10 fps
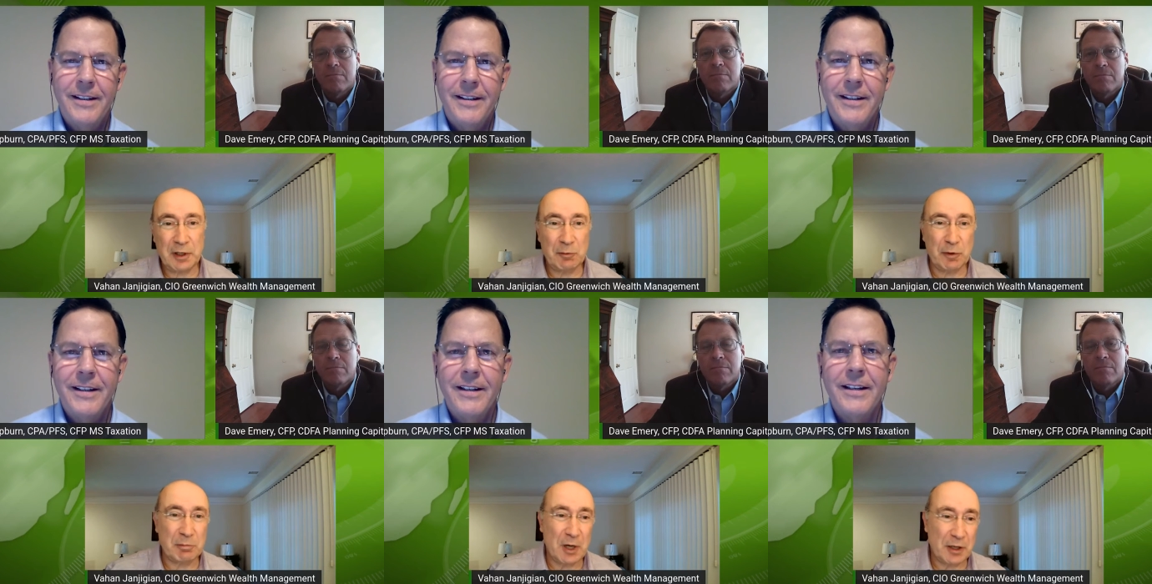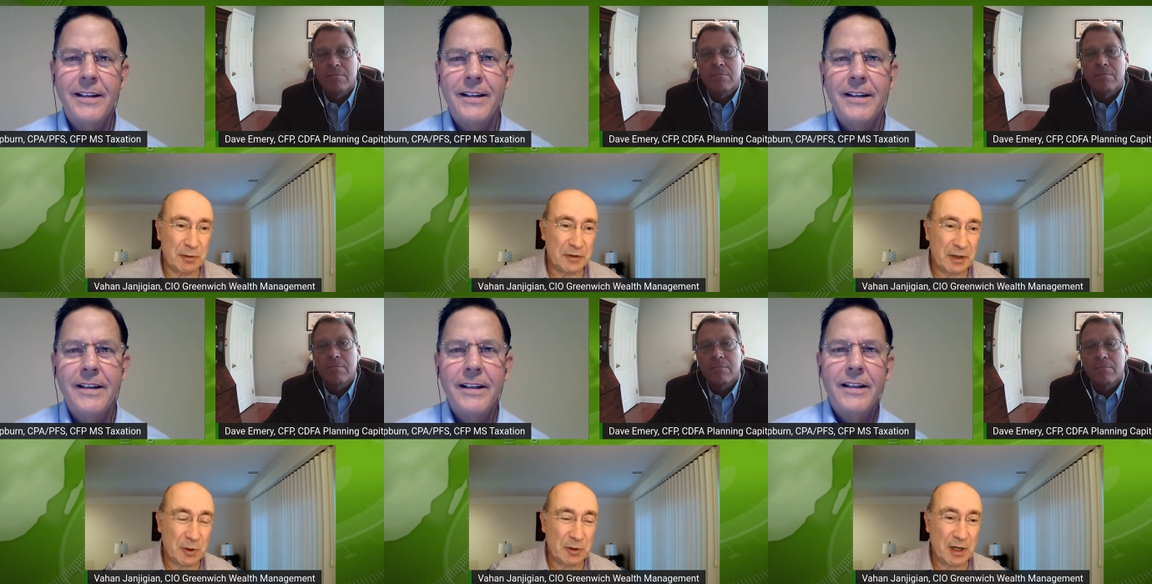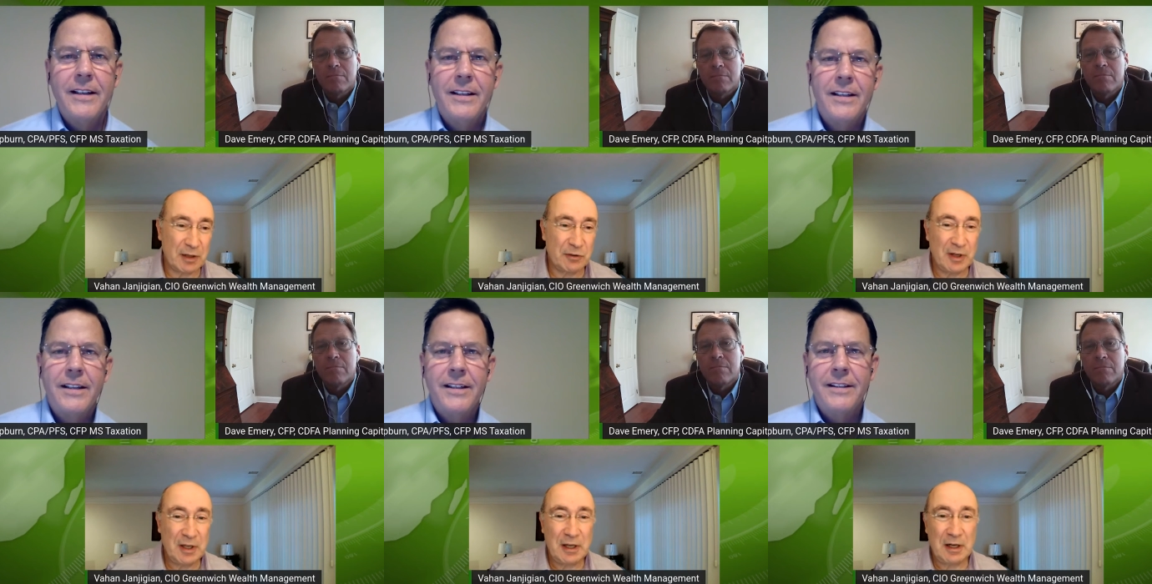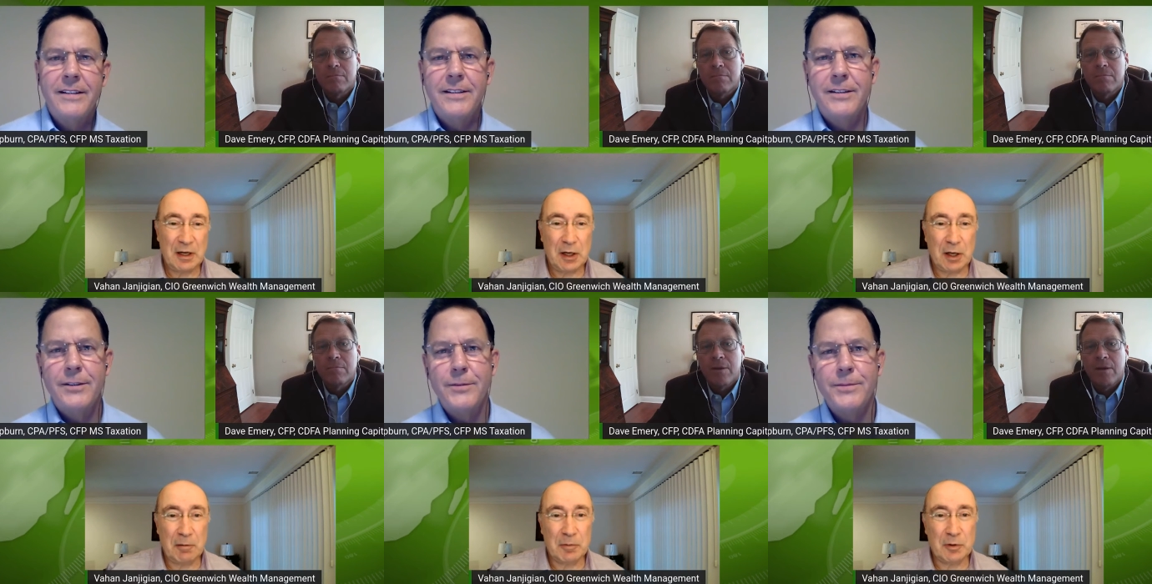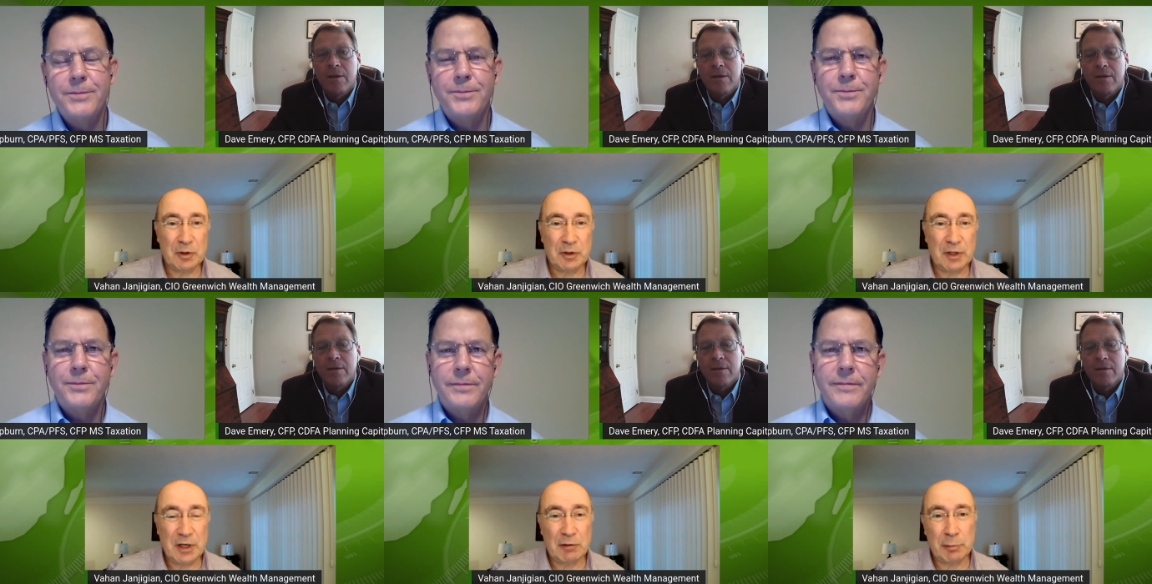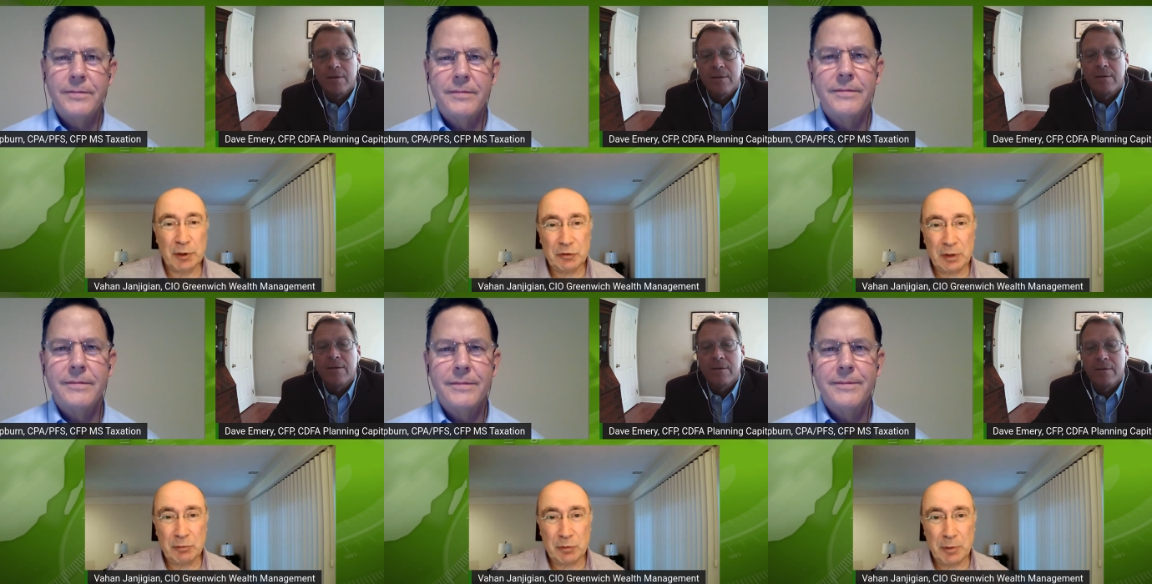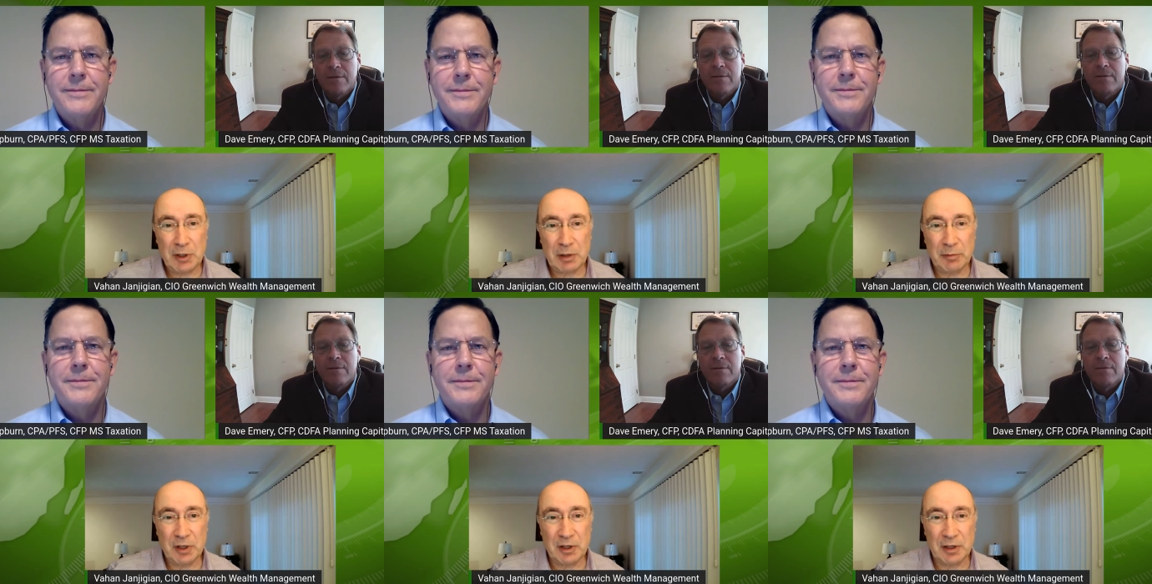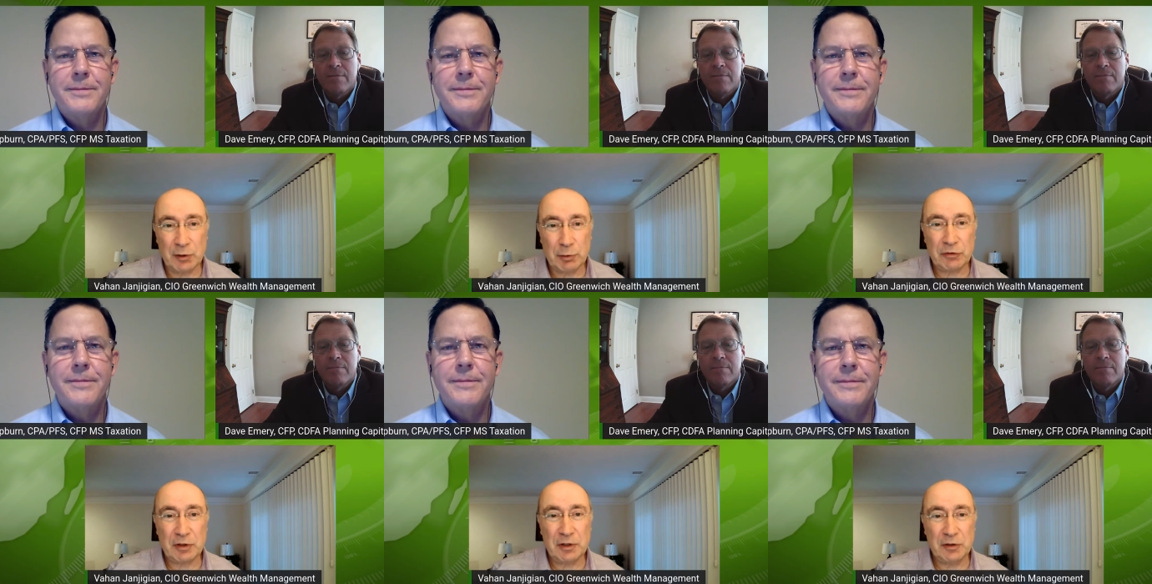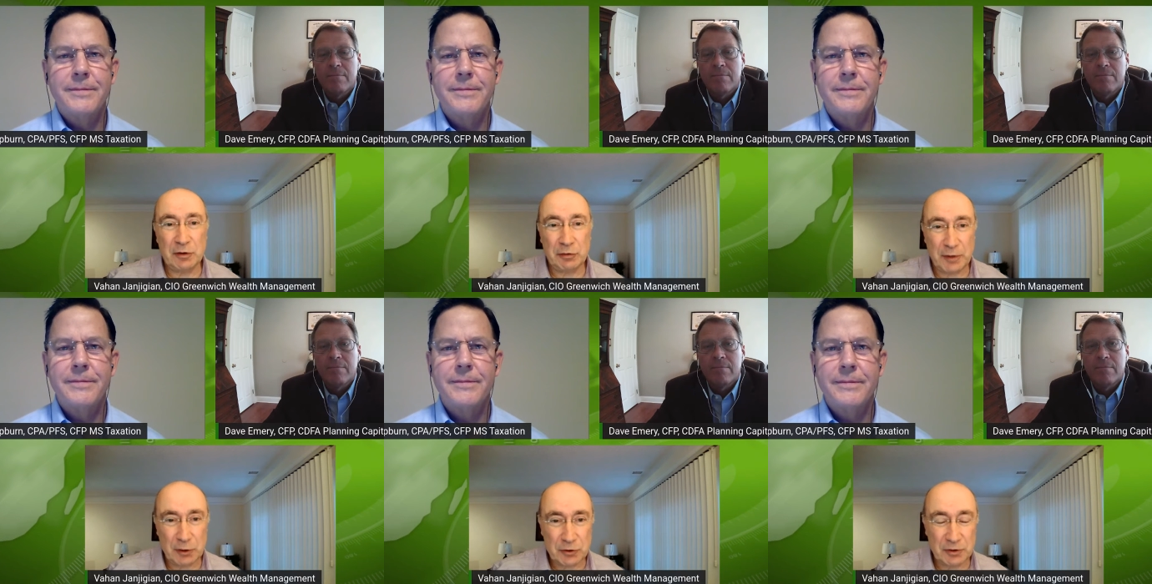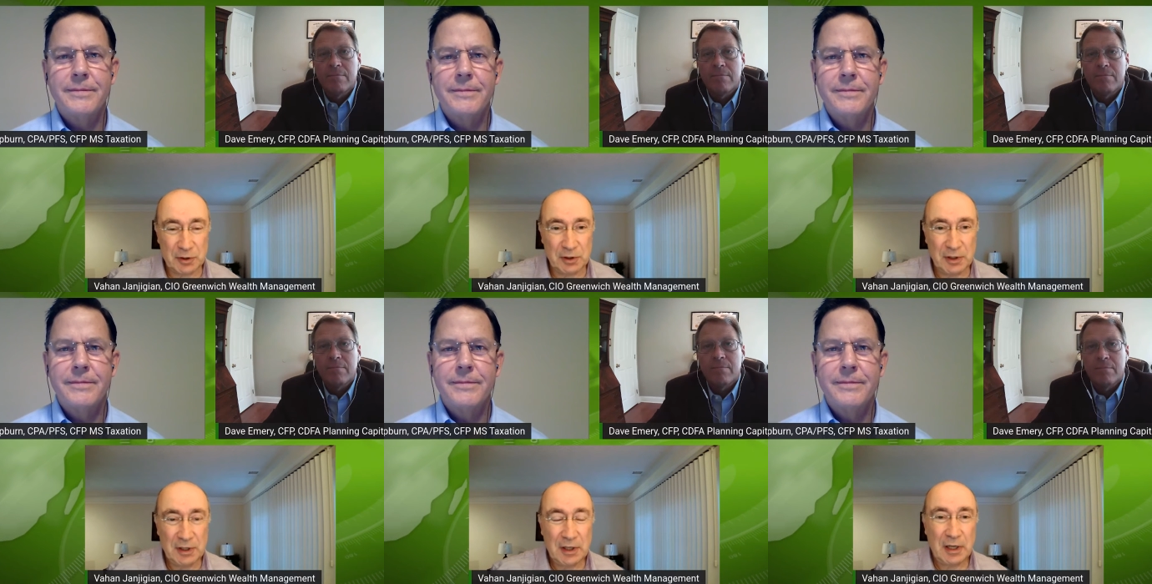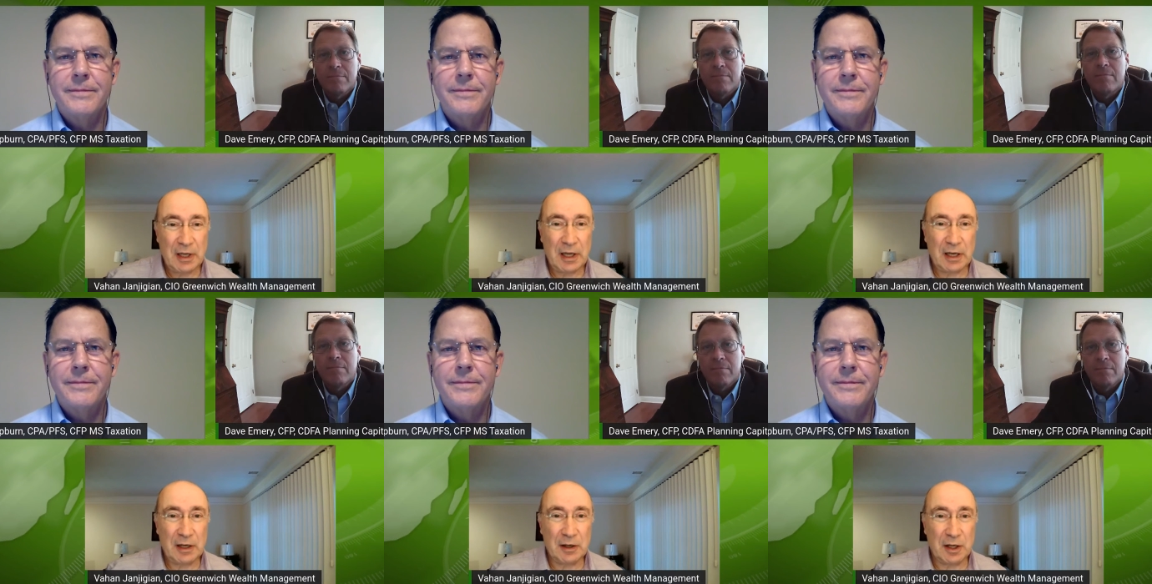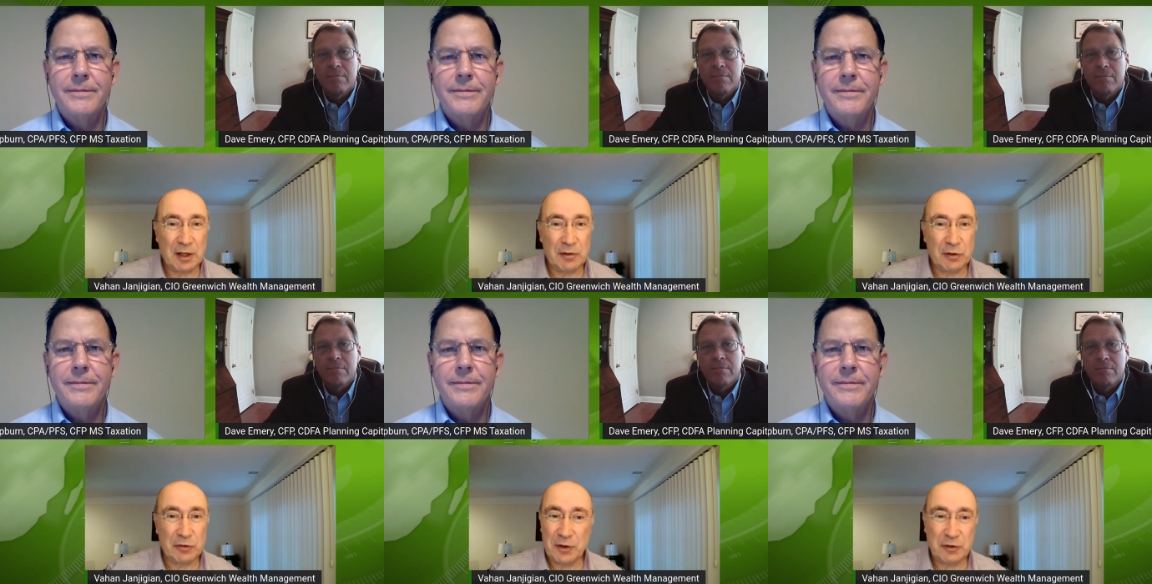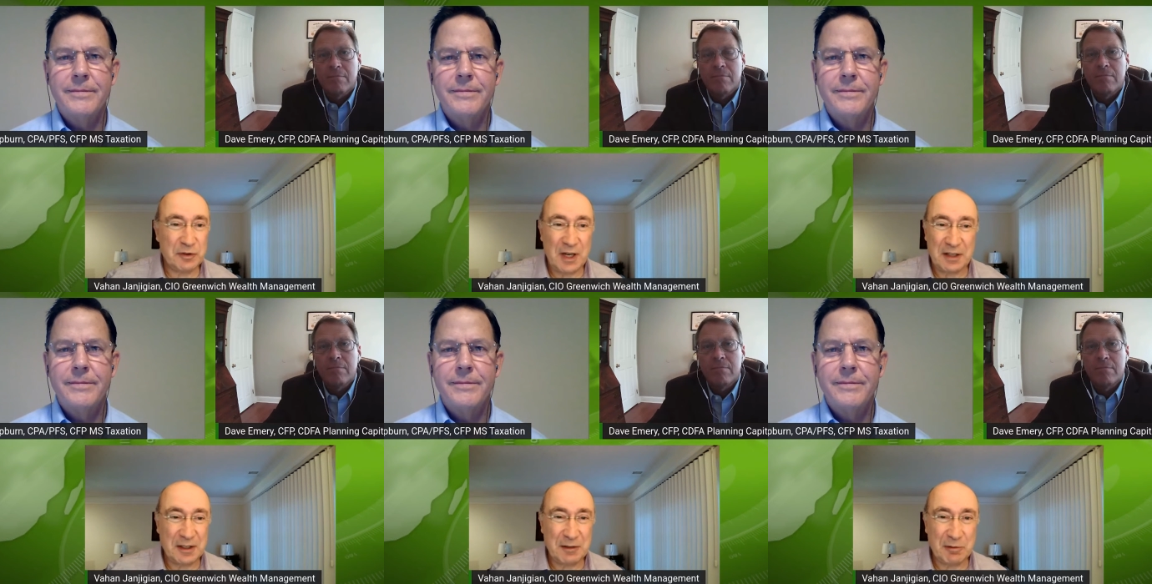Speaker 1: fighting with moderate Democrats. Um, the government seems to be becoming increasingly dysfunctional, and uh, this does not give